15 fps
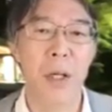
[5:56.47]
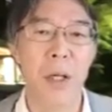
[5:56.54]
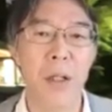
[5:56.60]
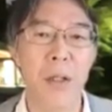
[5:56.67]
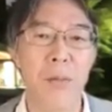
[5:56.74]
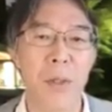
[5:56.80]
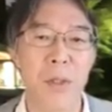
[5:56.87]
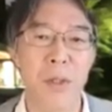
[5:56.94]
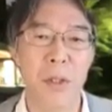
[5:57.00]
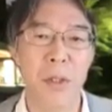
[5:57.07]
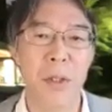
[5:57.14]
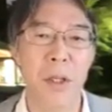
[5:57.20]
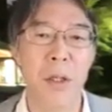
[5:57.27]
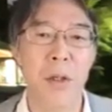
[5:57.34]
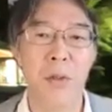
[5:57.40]
and
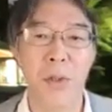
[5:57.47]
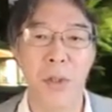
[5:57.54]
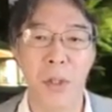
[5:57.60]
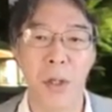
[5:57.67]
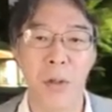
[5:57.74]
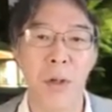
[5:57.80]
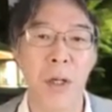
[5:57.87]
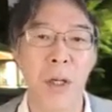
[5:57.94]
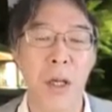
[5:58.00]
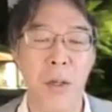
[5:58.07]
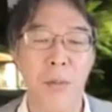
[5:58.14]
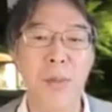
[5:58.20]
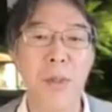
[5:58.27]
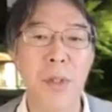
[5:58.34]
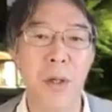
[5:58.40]
Masaki Yoshikawa
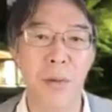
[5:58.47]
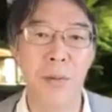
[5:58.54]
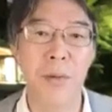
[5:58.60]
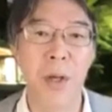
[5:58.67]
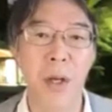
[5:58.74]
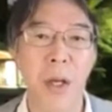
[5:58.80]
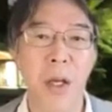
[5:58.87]
himself.